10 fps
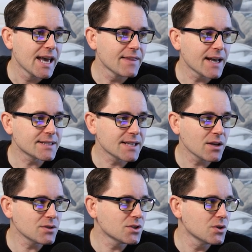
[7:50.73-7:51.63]
And that
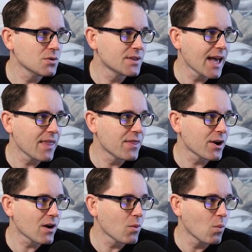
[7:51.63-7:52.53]
tells you that
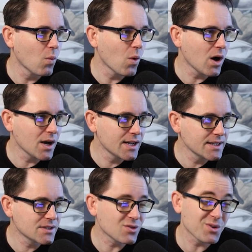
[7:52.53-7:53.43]
there was